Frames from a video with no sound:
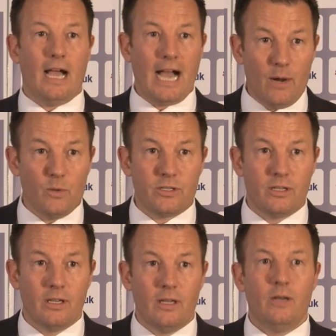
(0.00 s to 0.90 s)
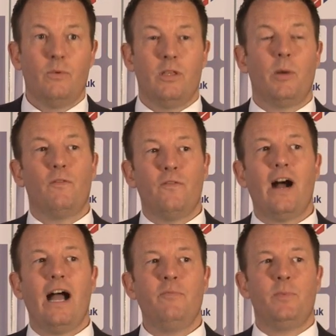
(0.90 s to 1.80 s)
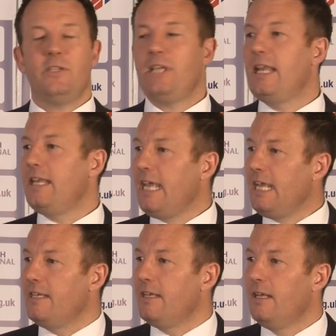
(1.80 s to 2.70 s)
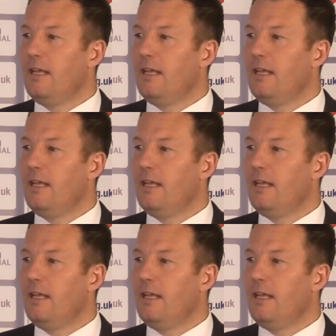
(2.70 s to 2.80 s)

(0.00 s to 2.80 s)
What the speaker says: out with about 5% in.